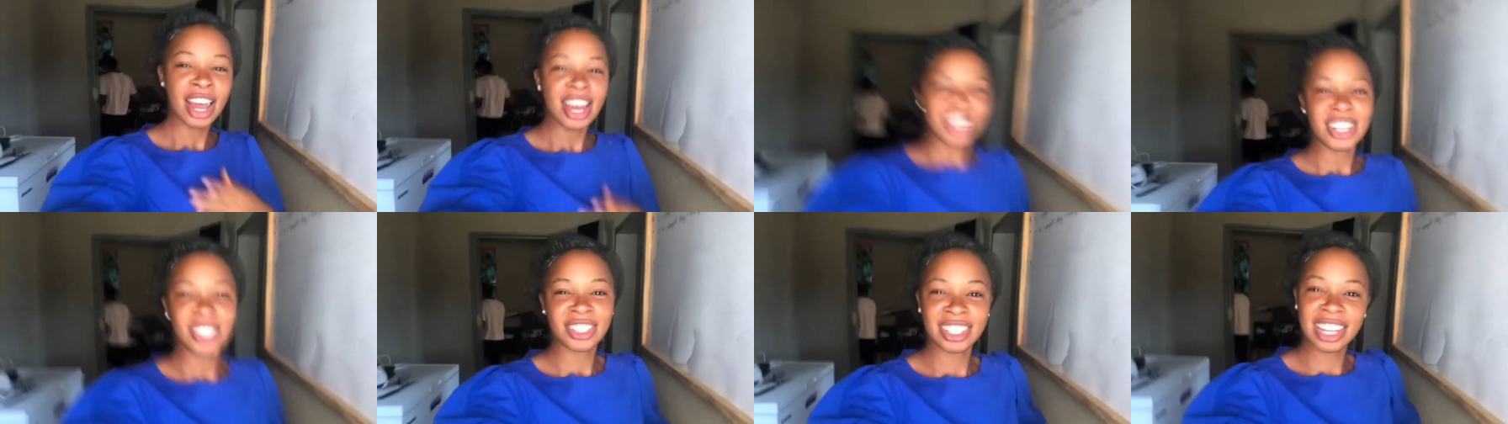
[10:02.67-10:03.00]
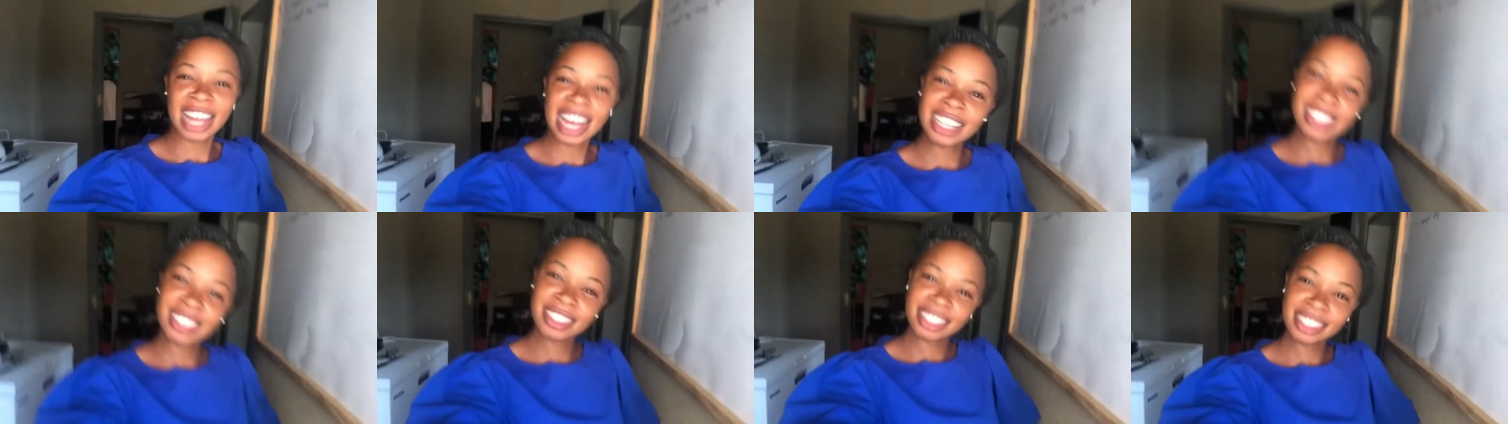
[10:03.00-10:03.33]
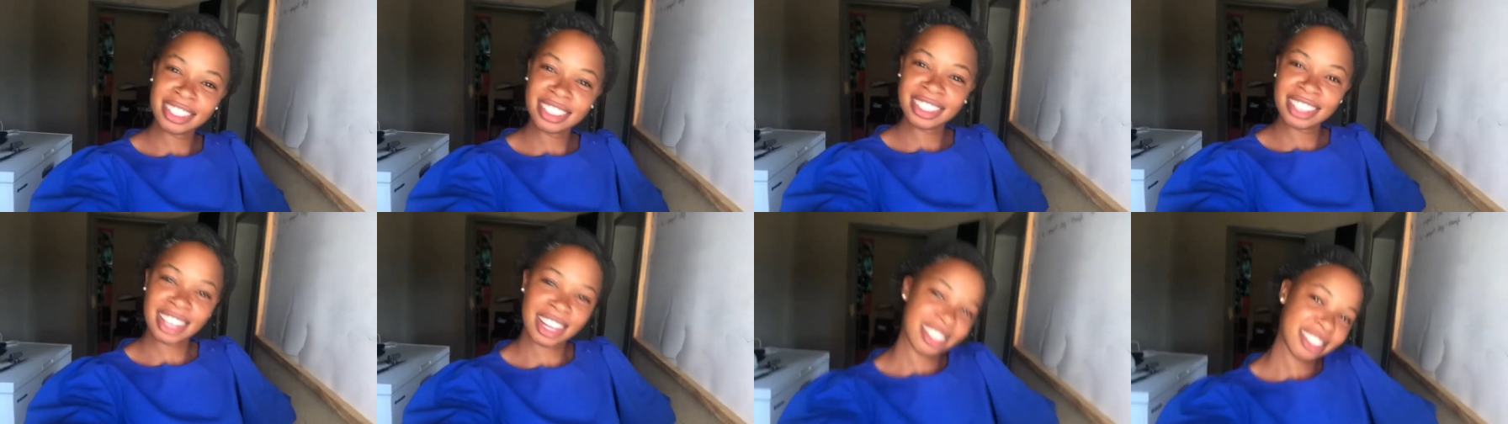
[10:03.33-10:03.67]
so that's it
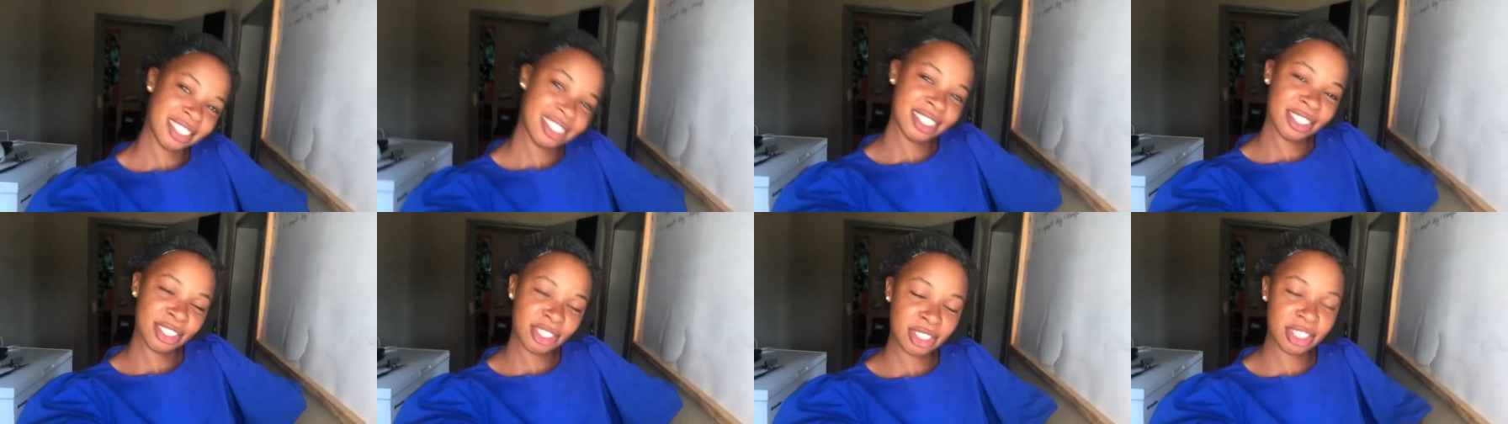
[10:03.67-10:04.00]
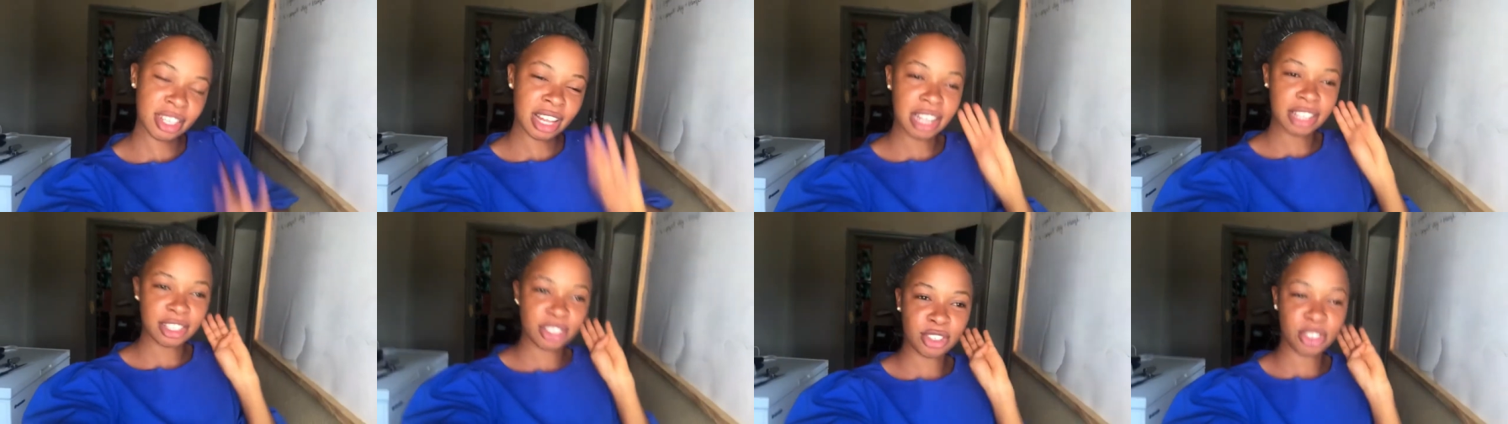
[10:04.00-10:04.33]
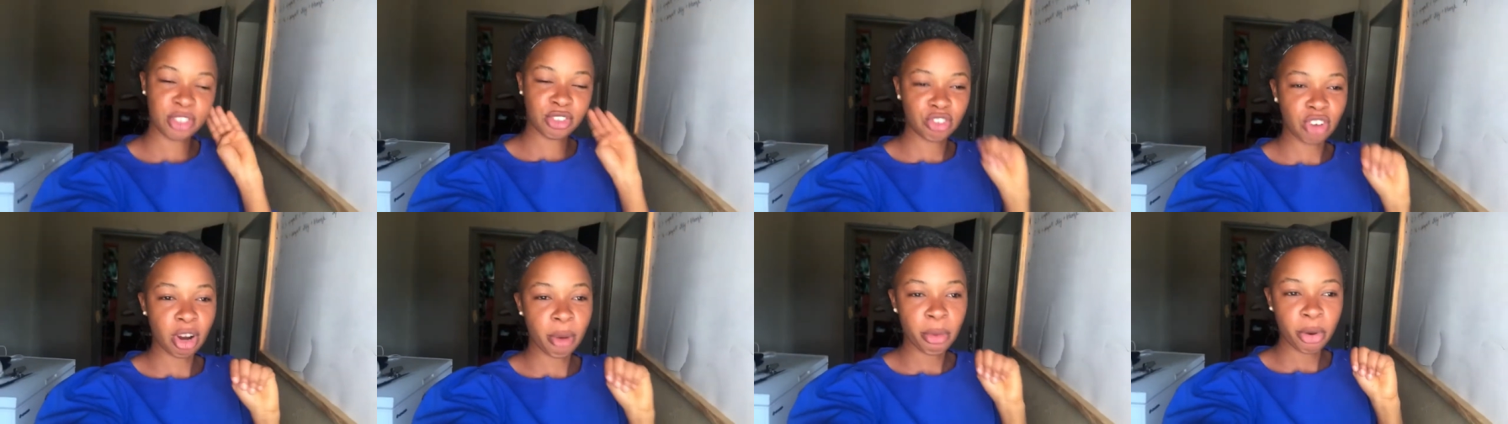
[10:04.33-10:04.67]
that's it that's the
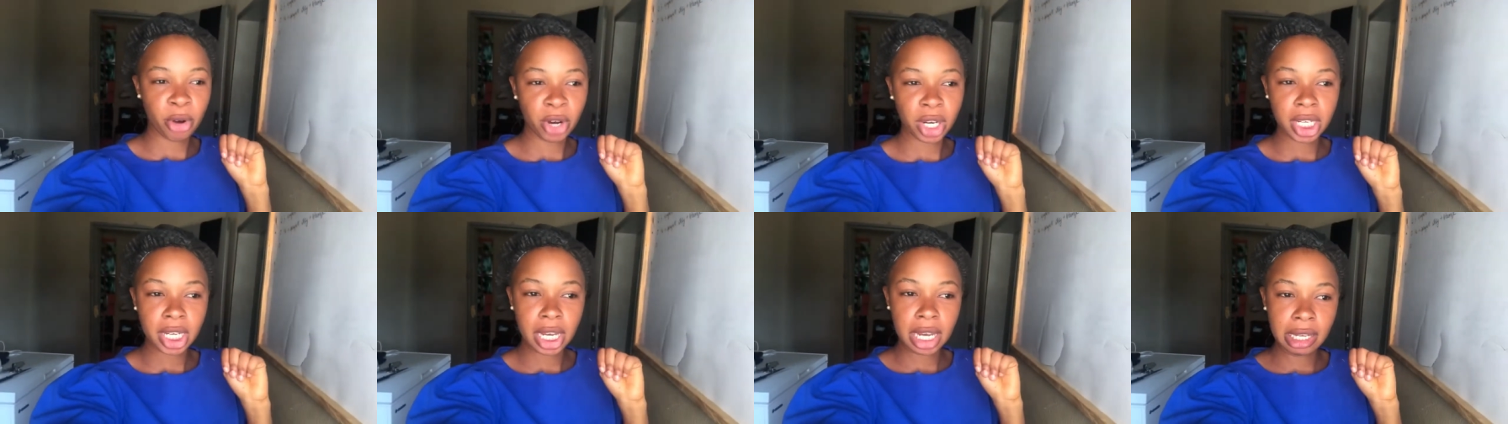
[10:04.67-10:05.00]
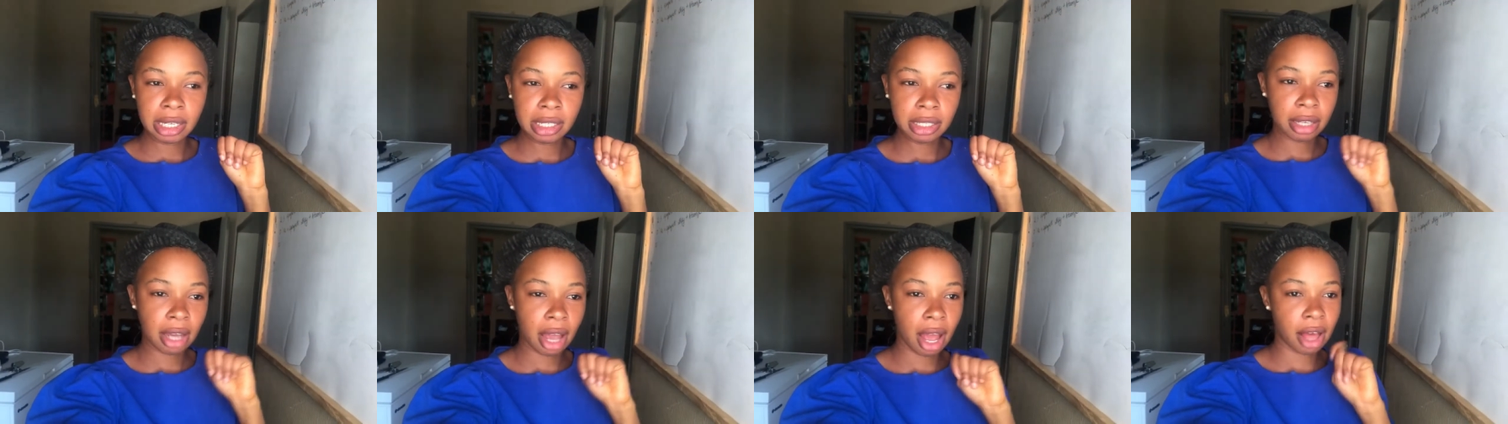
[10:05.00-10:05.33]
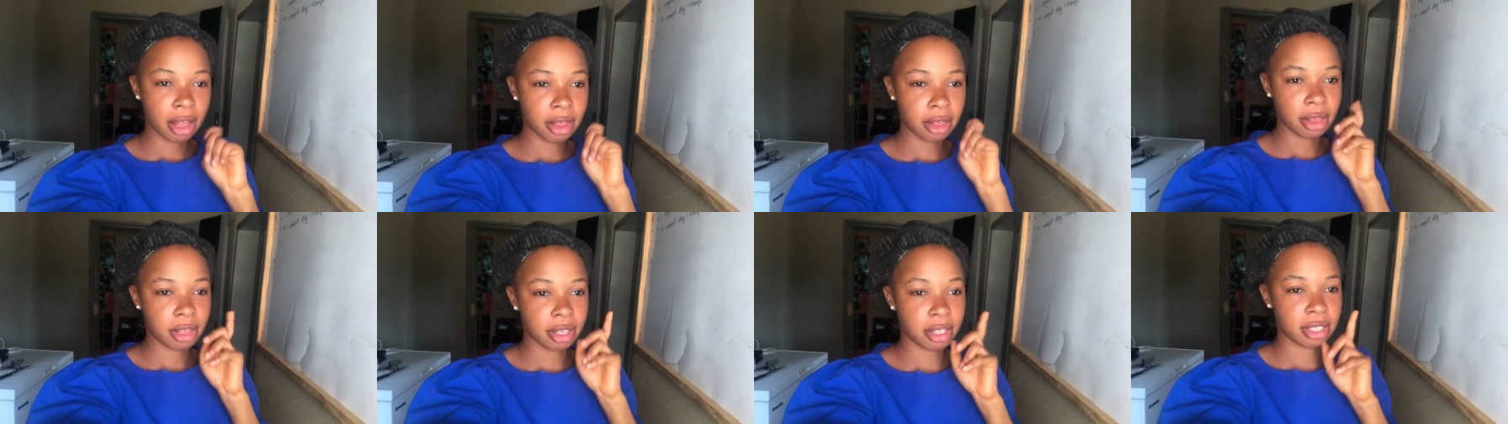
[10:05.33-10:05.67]
strawberry cake
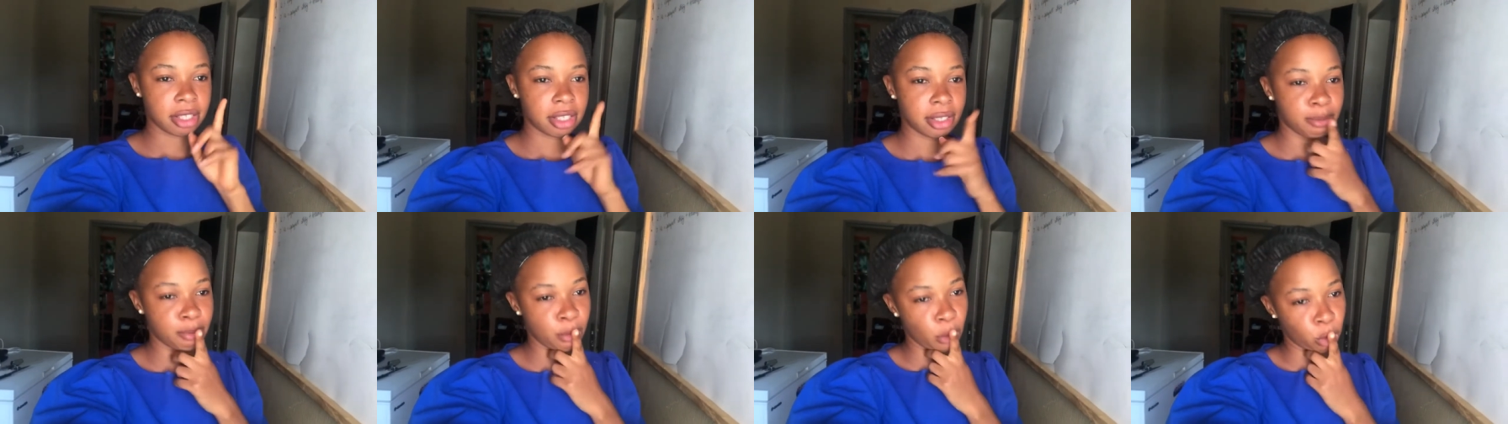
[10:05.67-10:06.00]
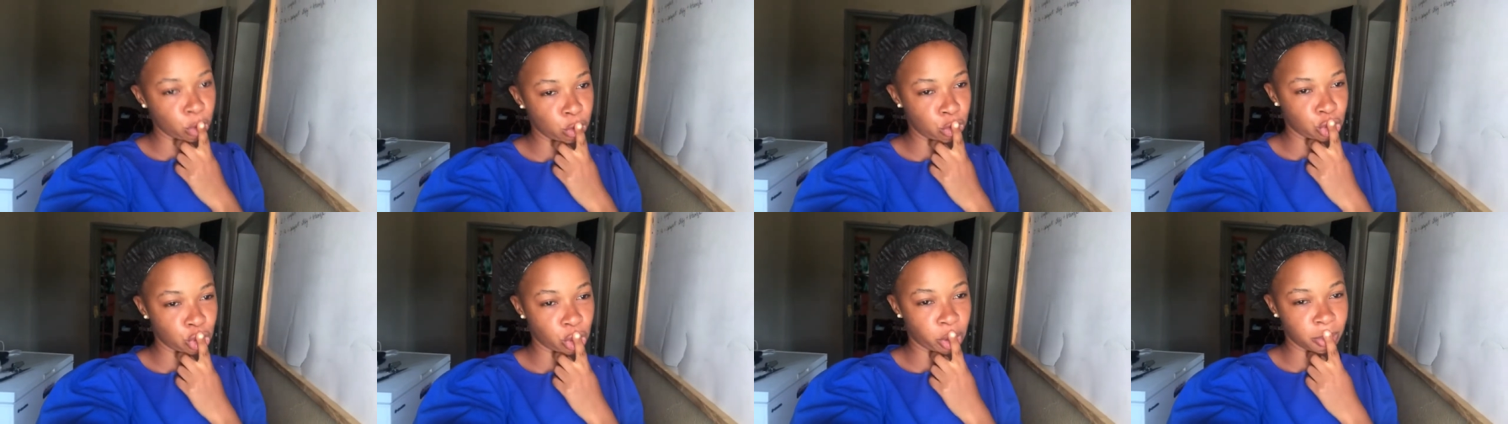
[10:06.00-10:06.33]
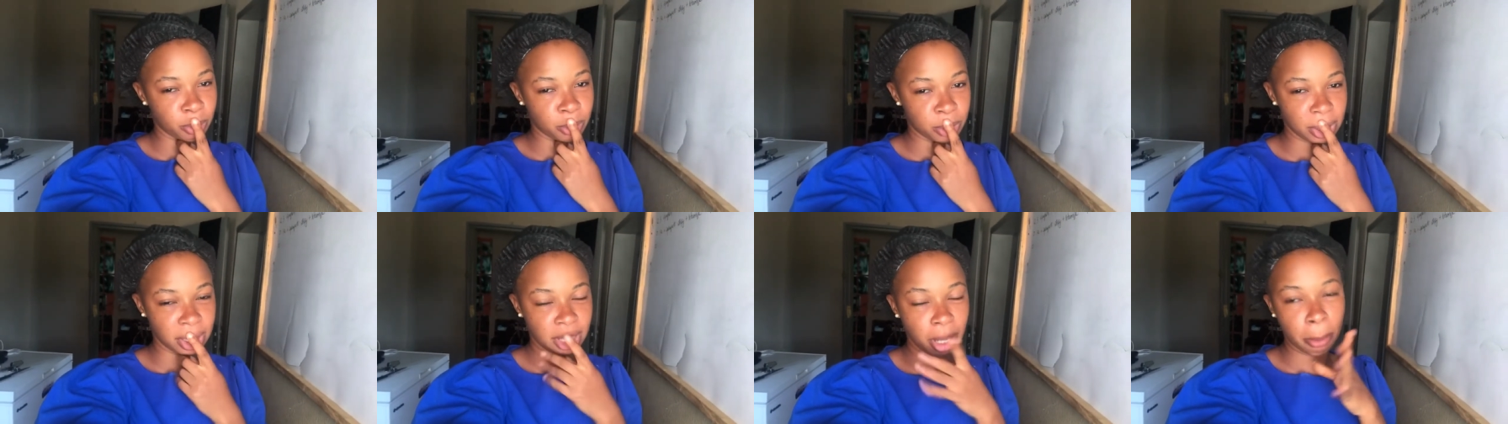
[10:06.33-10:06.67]
and the small chops
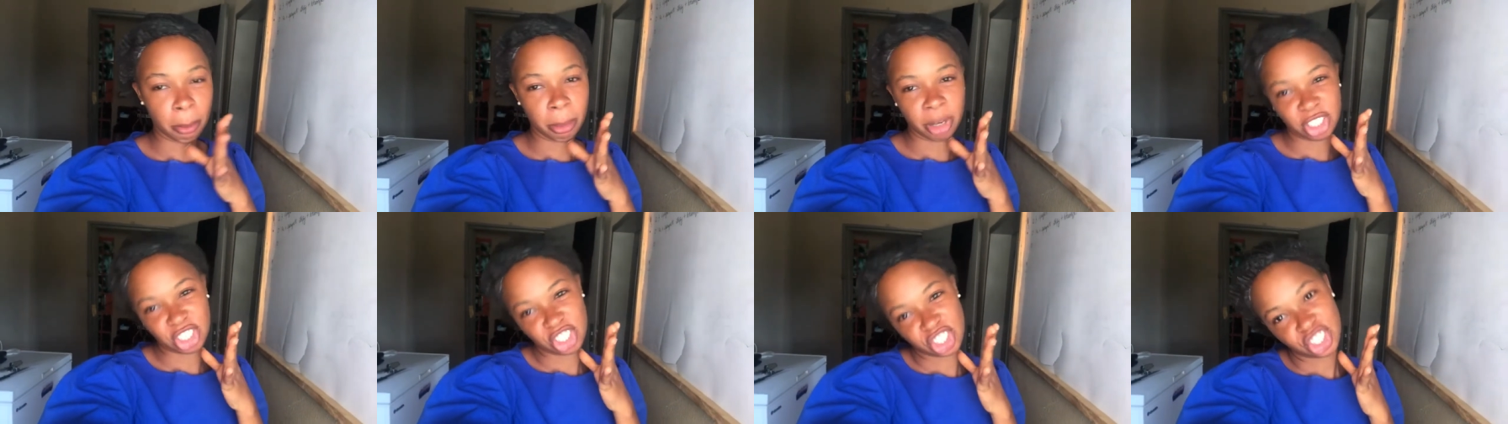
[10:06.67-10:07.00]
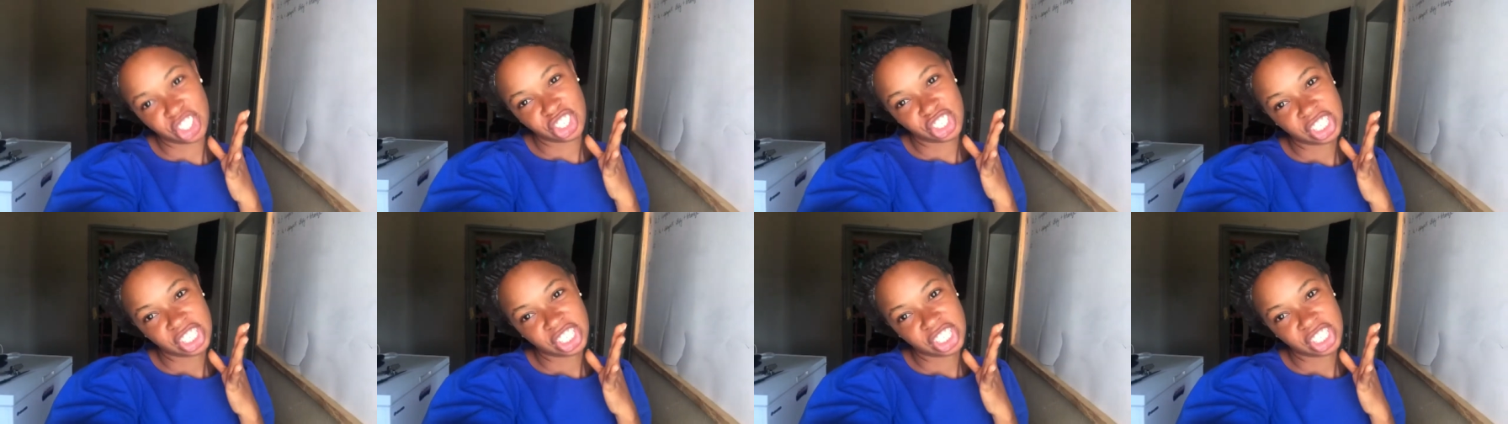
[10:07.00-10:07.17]
not much